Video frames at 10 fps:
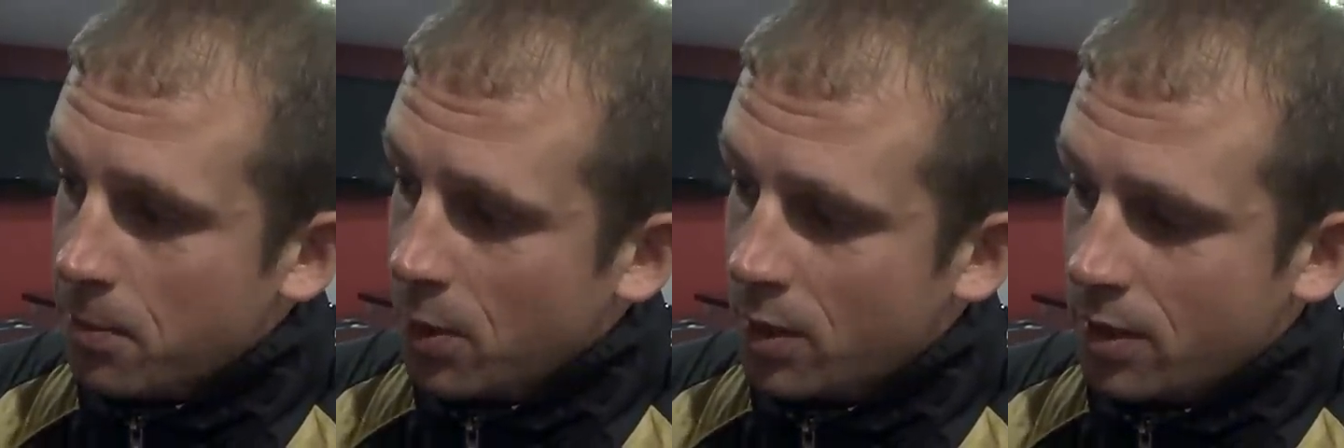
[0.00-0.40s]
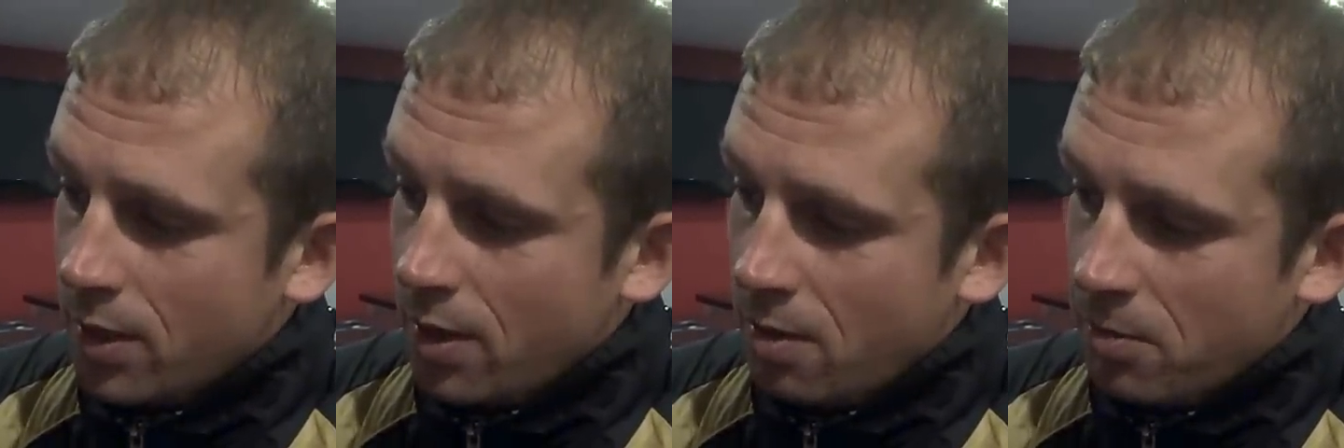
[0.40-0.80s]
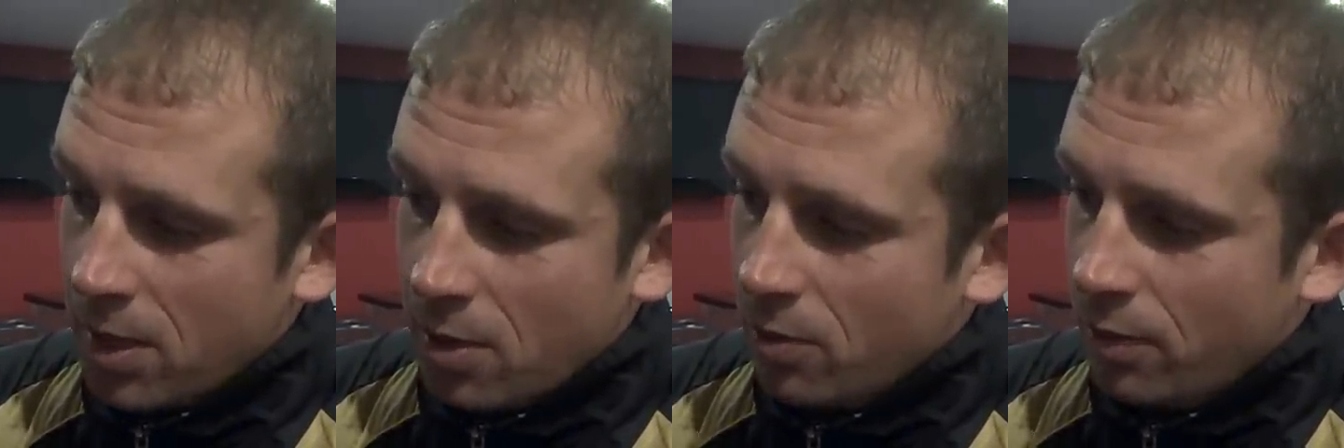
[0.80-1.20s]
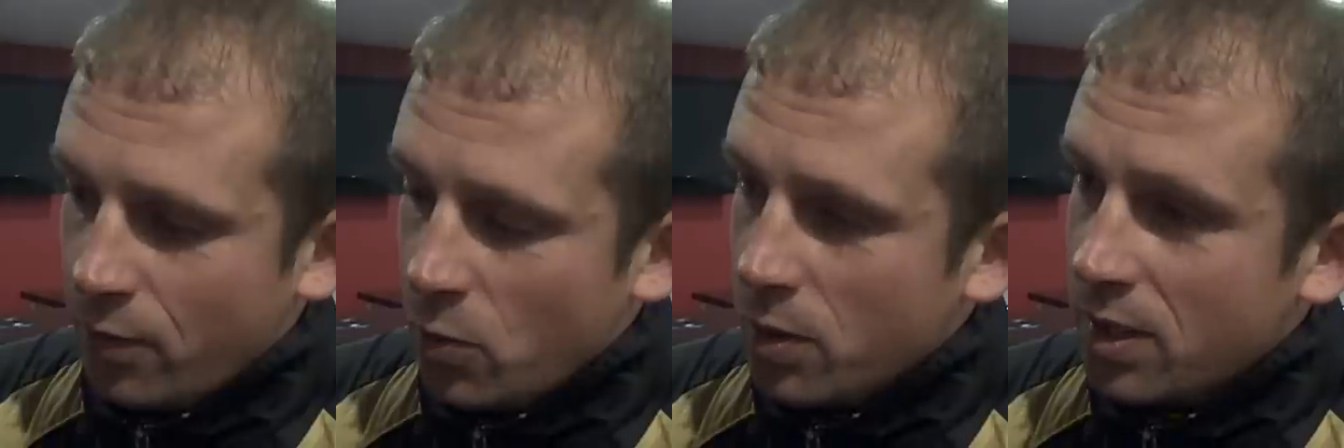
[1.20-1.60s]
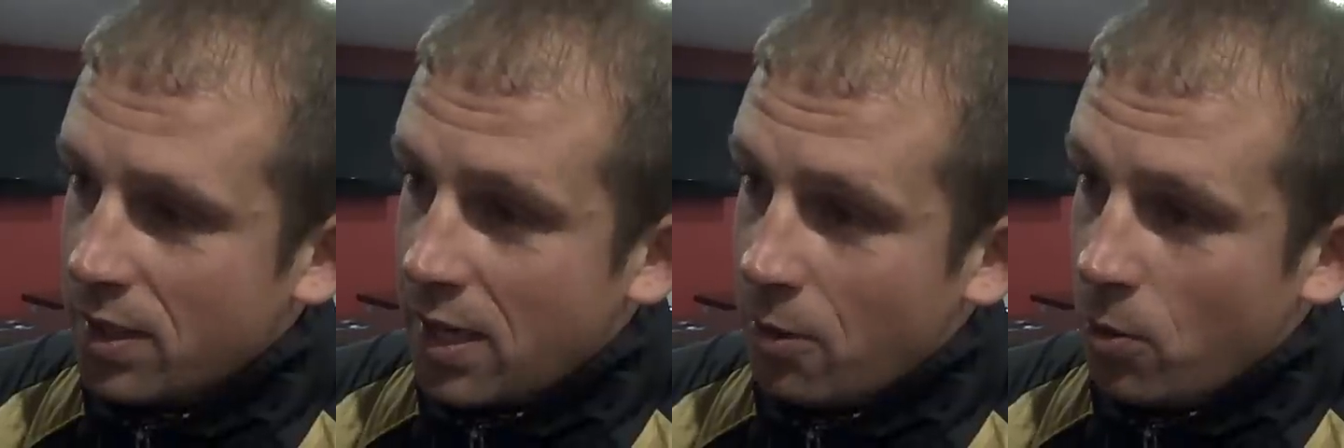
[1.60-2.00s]
But, you know, the focus
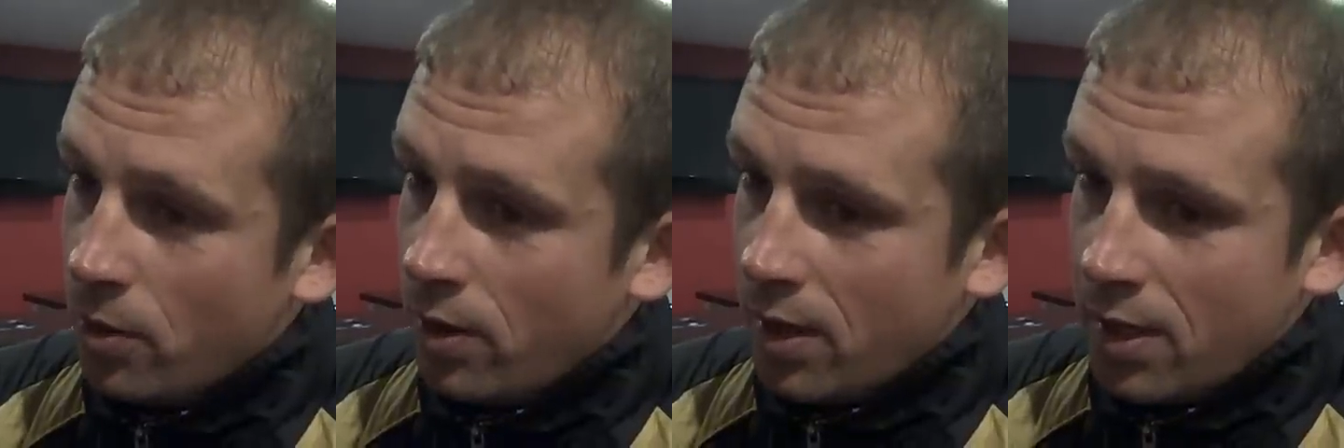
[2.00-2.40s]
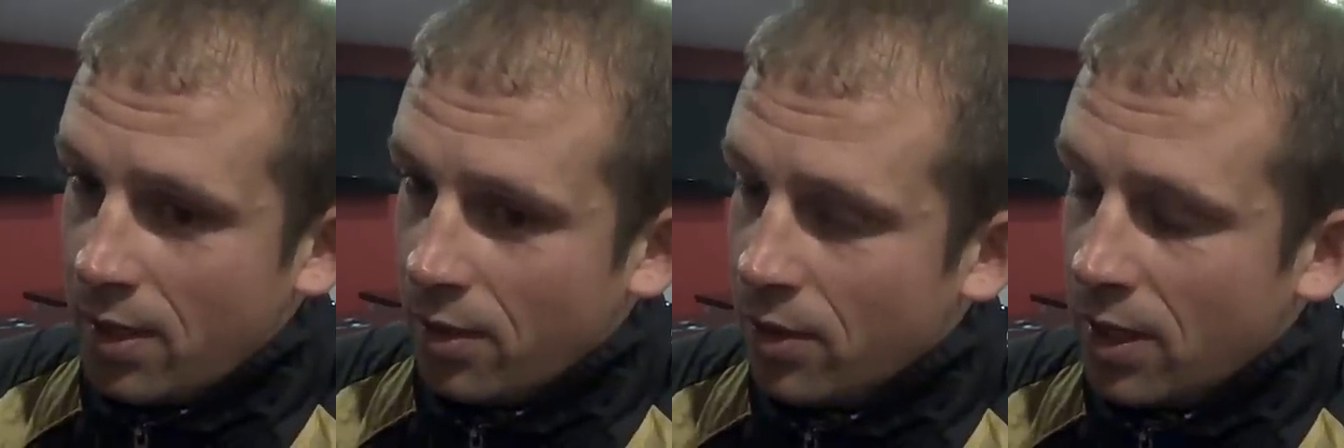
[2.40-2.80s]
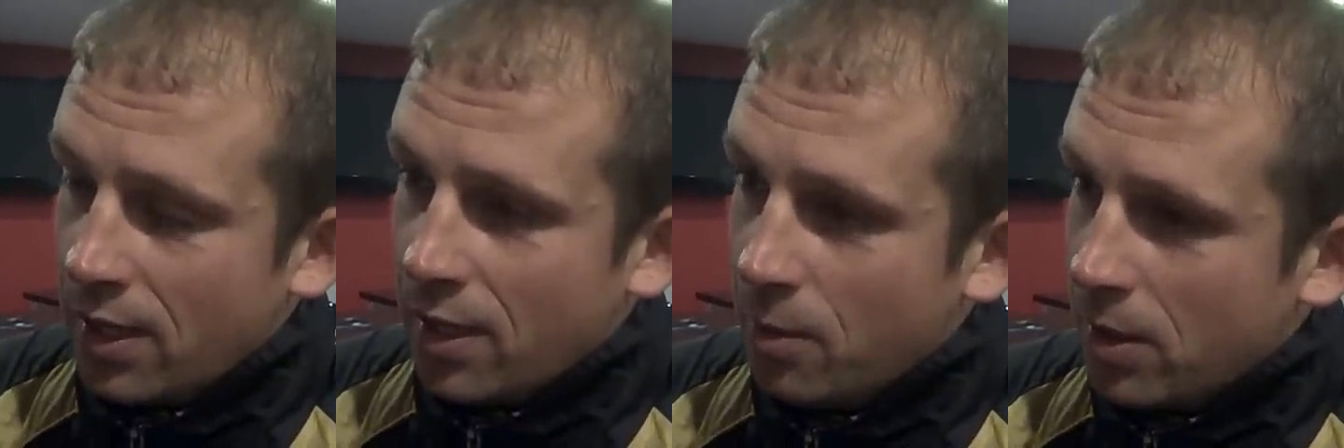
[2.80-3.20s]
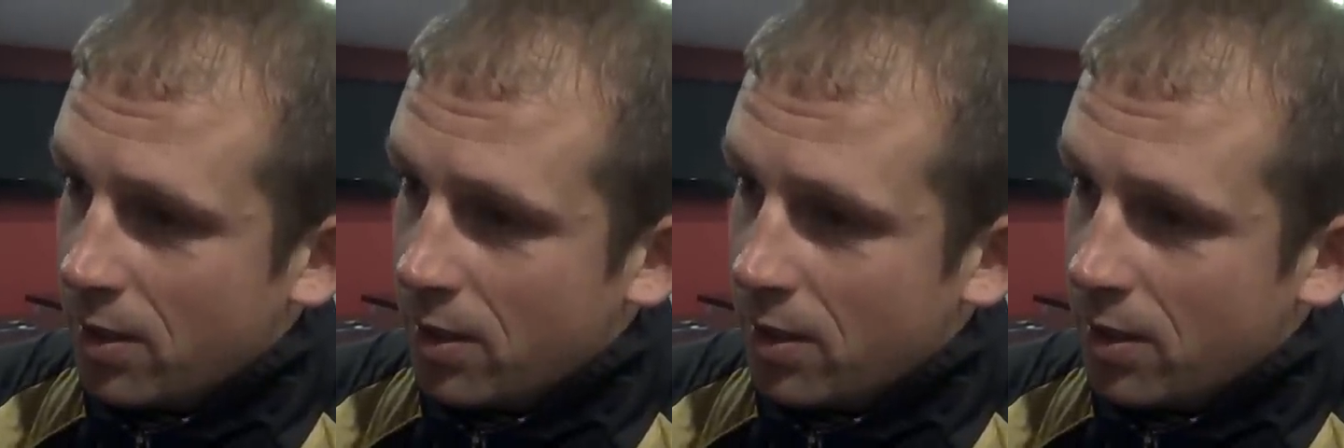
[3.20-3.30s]
is now on the league,